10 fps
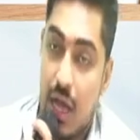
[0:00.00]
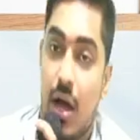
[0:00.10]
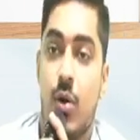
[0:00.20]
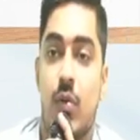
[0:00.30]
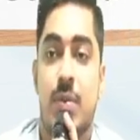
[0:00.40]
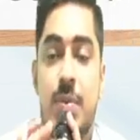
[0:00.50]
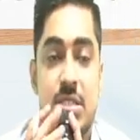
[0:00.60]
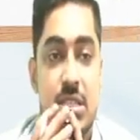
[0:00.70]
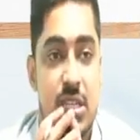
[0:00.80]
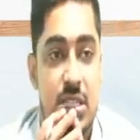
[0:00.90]

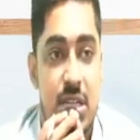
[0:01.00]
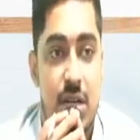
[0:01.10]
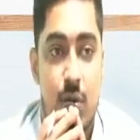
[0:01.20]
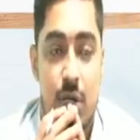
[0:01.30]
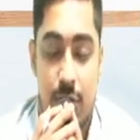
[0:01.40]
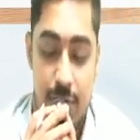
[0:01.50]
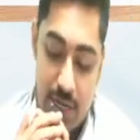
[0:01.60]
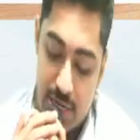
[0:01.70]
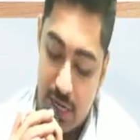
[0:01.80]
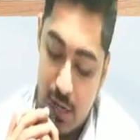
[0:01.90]
1%. Na? Okay,
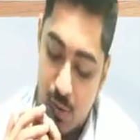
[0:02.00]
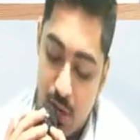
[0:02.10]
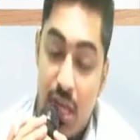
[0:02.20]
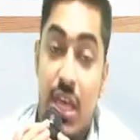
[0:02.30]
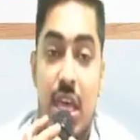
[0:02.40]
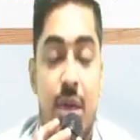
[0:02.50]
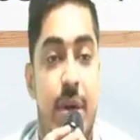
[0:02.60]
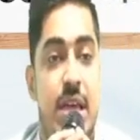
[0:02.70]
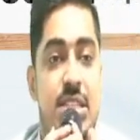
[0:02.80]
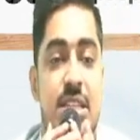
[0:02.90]
fine. Now,
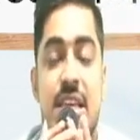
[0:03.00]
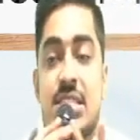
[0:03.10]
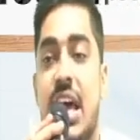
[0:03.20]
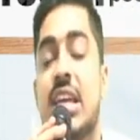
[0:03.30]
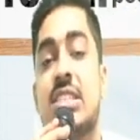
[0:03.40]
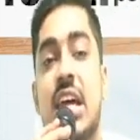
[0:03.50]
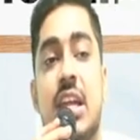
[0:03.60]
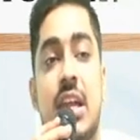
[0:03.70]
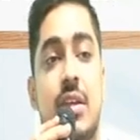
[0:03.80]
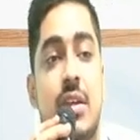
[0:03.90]
imagine, yes, I
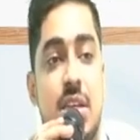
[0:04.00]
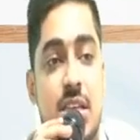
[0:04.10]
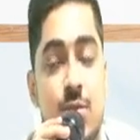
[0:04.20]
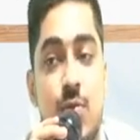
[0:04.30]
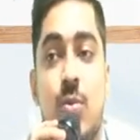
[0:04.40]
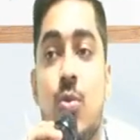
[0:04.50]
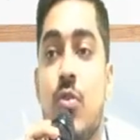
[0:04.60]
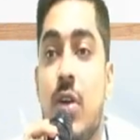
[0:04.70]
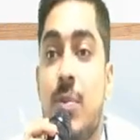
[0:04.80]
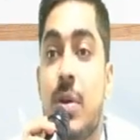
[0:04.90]
started, yes, one more
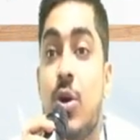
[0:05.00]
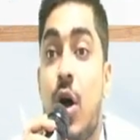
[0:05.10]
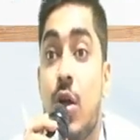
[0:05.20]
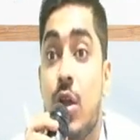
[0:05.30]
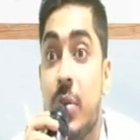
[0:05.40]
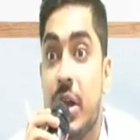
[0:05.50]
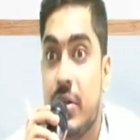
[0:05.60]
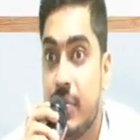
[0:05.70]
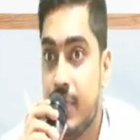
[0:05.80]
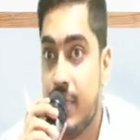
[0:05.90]
very big conglomerate.
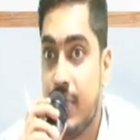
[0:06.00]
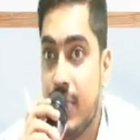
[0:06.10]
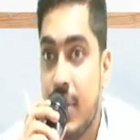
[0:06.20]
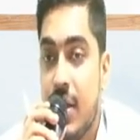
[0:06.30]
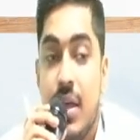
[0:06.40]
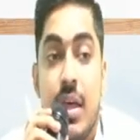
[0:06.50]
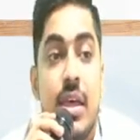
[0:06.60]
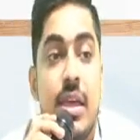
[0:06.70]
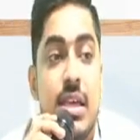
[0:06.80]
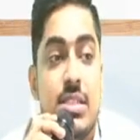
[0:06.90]

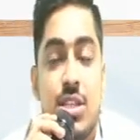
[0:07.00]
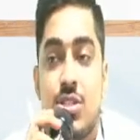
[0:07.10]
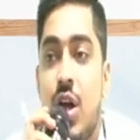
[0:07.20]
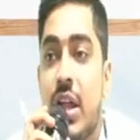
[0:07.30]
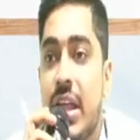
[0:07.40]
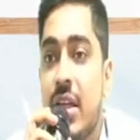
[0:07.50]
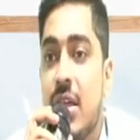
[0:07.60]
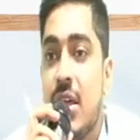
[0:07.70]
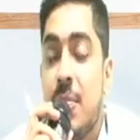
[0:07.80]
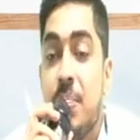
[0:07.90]
Yes, it is called the
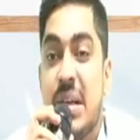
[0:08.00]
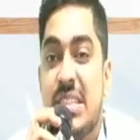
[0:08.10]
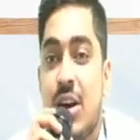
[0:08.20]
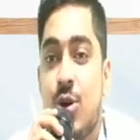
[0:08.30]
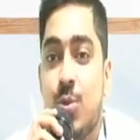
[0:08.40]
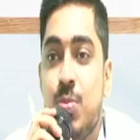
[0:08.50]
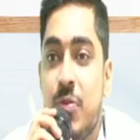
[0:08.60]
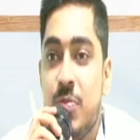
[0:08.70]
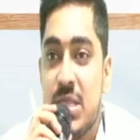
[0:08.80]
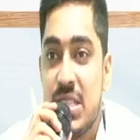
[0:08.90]
Maja Group of
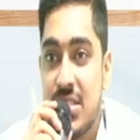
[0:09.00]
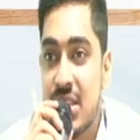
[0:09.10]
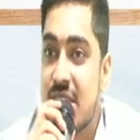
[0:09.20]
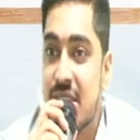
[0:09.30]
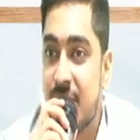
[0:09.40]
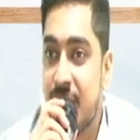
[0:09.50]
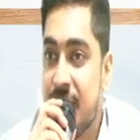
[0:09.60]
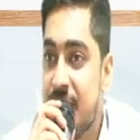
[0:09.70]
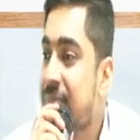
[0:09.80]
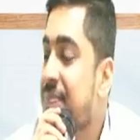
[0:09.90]
Businesses.
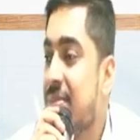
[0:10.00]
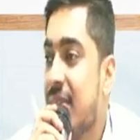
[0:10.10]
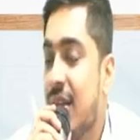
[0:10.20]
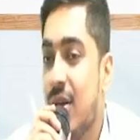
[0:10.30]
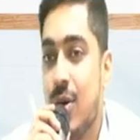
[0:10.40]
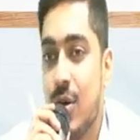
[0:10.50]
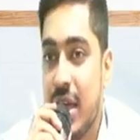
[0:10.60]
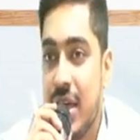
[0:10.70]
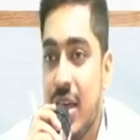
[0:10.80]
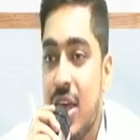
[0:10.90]

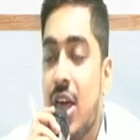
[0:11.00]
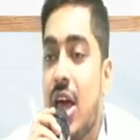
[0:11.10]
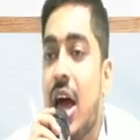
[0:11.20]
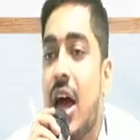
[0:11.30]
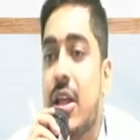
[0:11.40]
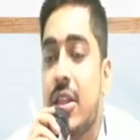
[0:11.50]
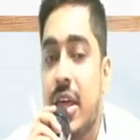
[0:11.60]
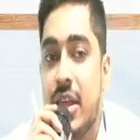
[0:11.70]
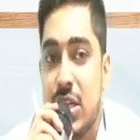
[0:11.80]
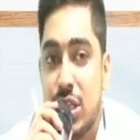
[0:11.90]
Okay.
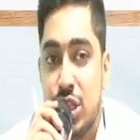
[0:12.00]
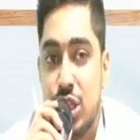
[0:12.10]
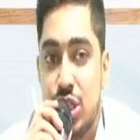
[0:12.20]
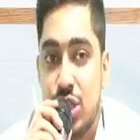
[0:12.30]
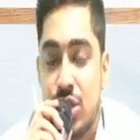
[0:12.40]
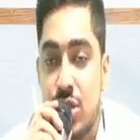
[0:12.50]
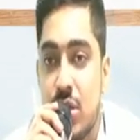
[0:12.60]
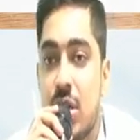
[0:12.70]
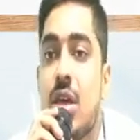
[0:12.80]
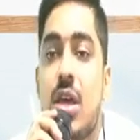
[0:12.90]
There.
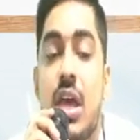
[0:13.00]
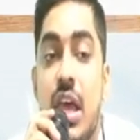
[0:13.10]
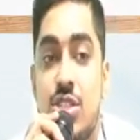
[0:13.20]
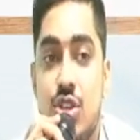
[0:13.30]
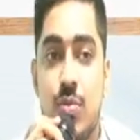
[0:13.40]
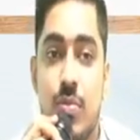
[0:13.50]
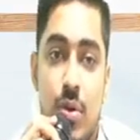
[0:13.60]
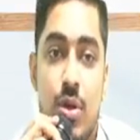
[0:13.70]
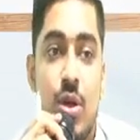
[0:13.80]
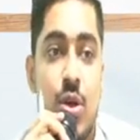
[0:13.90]
Assume
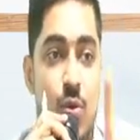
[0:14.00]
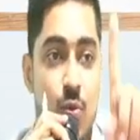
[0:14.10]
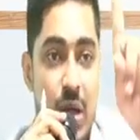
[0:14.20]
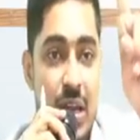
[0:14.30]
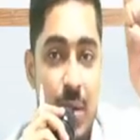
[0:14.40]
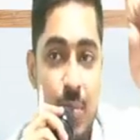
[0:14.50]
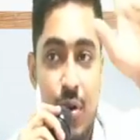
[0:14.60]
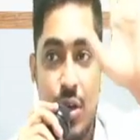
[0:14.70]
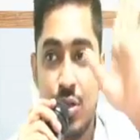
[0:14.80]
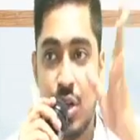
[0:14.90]
one
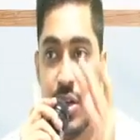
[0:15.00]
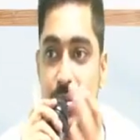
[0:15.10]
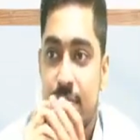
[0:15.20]
employee joined.